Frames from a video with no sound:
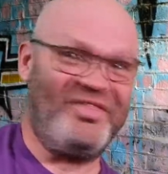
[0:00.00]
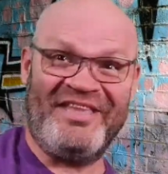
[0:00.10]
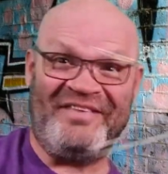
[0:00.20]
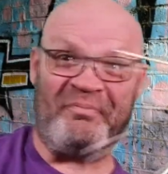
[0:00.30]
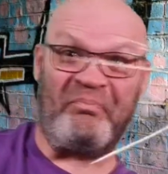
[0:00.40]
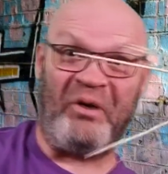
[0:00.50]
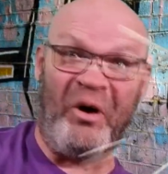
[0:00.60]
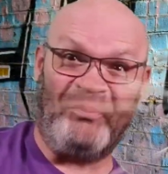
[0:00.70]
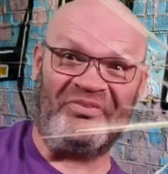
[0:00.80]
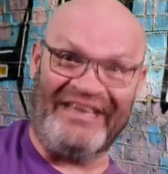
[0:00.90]
This
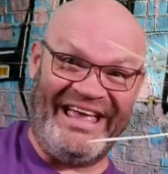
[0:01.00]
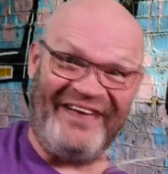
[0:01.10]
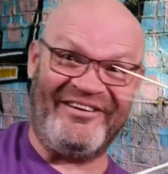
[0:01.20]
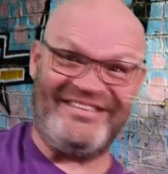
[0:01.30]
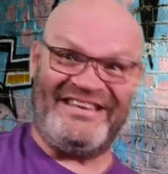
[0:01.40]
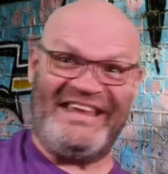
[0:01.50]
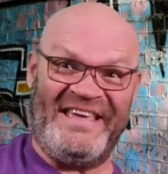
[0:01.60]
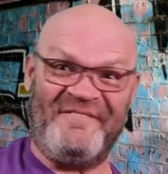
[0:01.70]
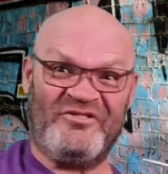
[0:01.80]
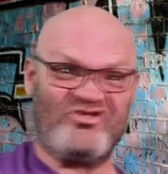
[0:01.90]
popped it and I
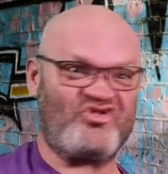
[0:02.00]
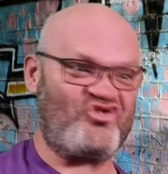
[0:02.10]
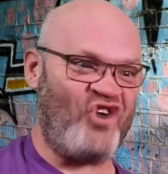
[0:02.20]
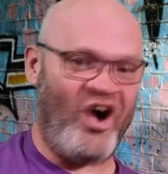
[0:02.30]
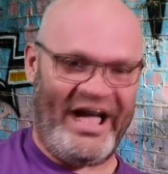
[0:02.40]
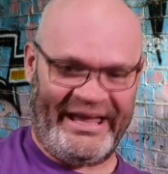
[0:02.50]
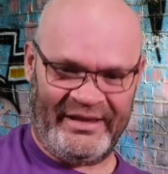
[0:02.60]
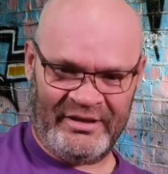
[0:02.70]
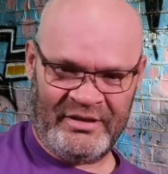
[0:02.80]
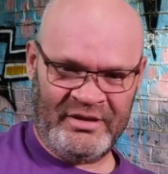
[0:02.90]
didn't even try.
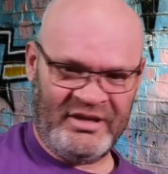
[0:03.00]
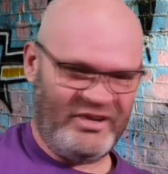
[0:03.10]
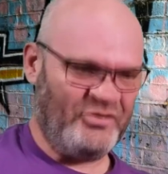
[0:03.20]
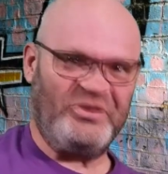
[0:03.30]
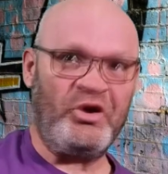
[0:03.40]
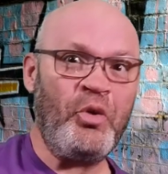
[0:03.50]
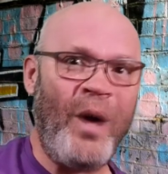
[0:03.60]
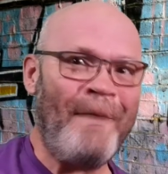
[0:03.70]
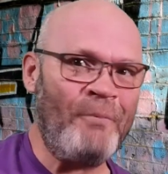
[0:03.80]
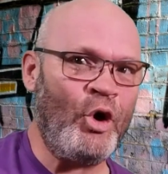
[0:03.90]
Should we do
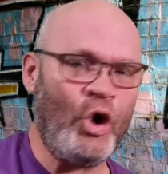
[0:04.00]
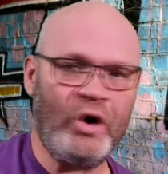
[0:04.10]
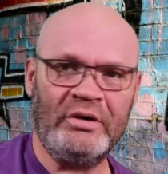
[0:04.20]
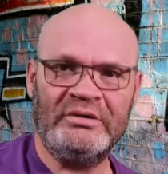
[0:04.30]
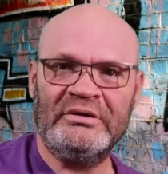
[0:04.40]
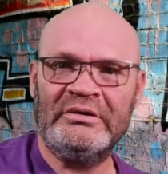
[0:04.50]
one more?